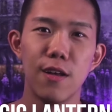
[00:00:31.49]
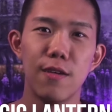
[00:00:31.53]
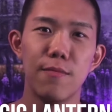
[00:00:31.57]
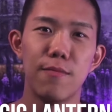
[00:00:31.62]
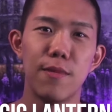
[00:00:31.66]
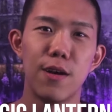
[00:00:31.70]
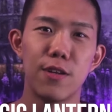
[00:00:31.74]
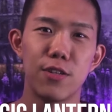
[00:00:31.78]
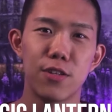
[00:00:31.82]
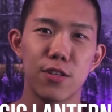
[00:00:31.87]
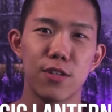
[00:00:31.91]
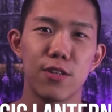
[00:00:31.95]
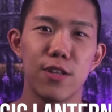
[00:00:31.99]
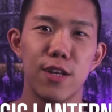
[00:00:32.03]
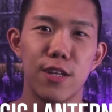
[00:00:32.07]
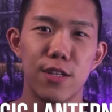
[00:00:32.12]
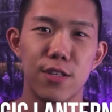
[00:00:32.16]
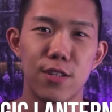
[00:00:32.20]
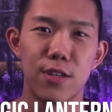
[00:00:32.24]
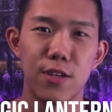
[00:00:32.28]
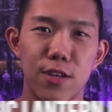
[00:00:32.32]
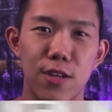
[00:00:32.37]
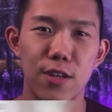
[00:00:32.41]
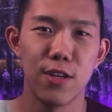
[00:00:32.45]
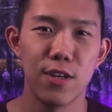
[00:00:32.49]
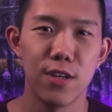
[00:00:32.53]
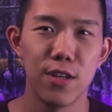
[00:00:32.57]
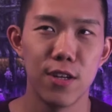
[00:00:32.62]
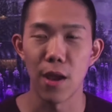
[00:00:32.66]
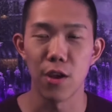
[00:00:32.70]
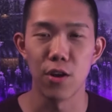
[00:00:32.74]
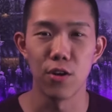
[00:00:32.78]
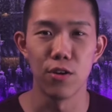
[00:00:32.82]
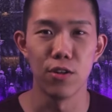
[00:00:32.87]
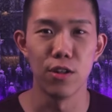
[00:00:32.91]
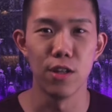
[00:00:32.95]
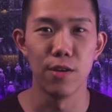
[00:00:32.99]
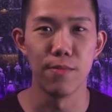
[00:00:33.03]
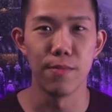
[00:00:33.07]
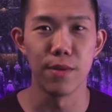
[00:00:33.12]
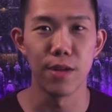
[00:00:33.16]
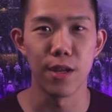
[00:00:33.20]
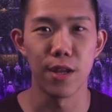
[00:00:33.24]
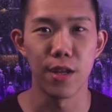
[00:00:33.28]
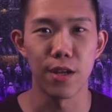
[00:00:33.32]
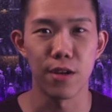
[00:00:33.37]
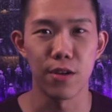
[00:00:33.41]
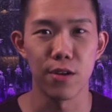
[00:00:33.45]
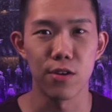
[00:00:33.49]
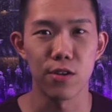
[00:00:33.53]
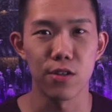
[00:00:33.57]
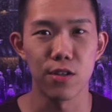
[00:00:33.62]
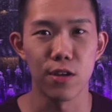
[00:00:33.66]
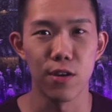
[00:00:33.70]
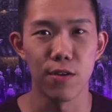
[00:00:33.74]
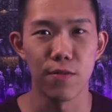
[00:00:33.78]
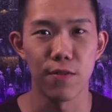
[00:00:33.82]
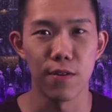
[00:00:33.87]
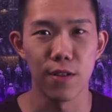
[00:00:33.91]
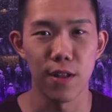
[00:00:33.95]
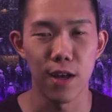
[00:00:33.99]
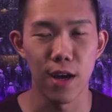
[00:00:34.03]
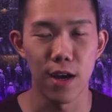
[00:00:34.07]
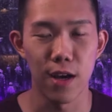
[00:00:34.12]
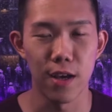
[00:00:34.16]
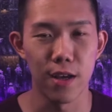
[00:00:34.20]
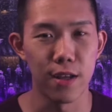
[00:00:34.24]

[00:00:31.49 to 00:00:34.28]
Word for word: Magic Lantern, you're limiting yourself a lot.